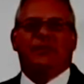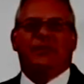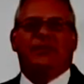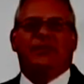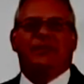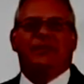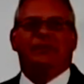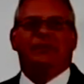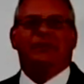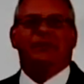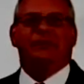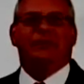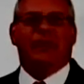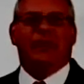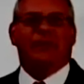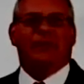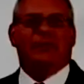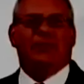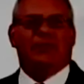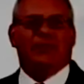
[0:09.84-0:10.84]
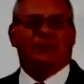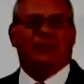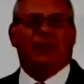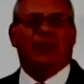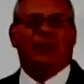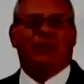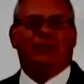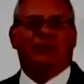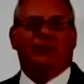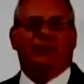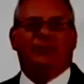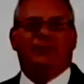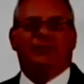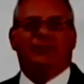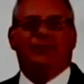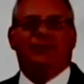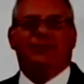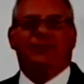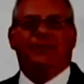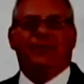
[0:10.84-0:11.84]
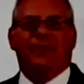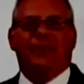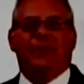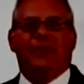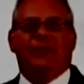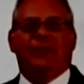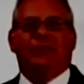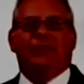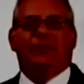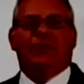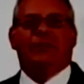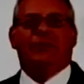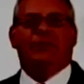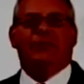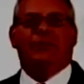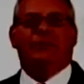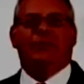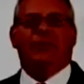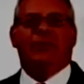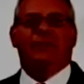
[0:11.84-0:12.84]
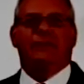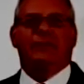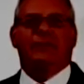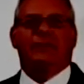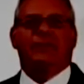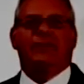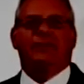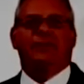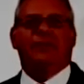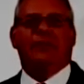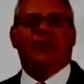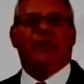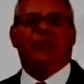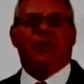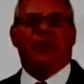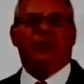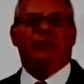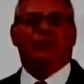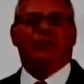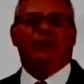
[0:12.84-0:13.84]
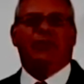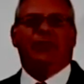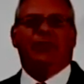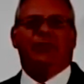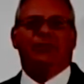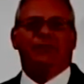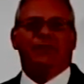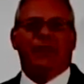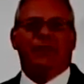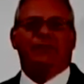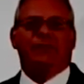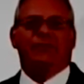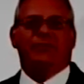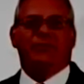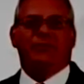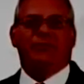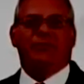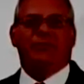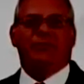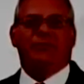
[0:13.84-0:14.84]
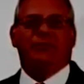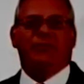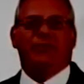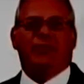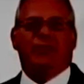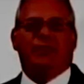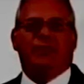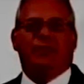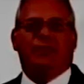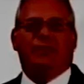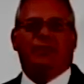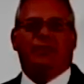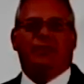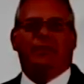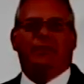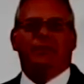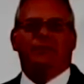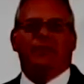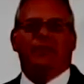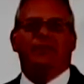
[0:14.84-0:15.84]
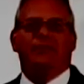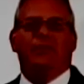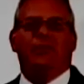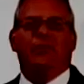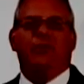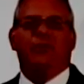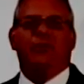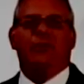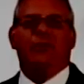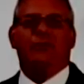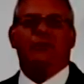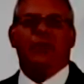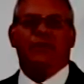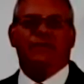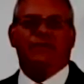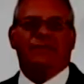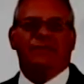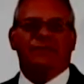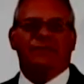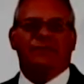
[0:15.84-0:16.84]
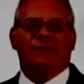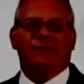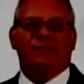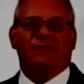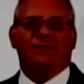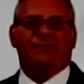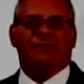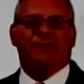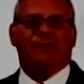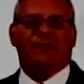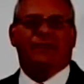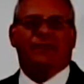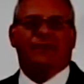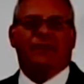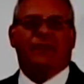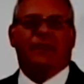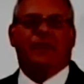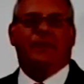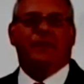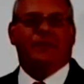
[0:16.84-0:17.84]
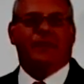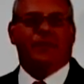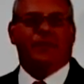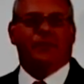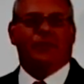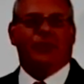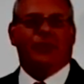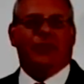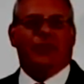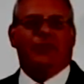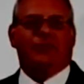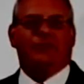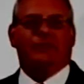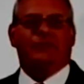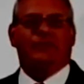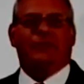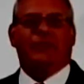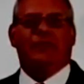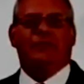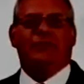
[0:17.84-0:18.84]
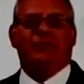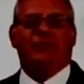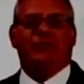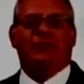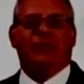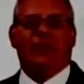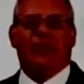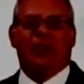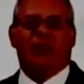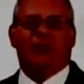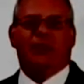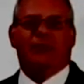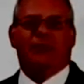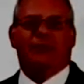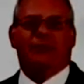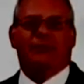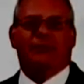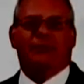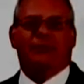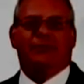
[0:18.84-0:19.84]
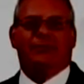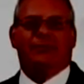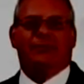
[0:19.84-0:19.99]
One of these is paper and pulp. International Paper, now operating as Evergreen Company, is headquartered in Memphis. The other product is electrical power.